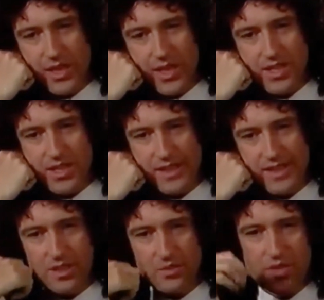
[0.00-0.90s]
We had this
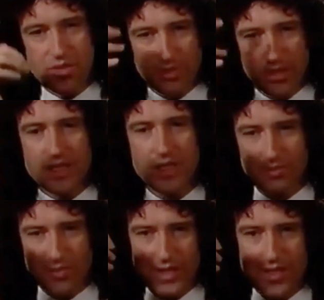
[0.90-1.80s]
idea that we should
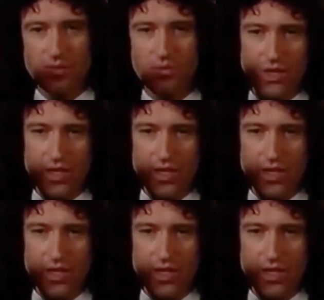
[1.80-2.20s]
practice and practice and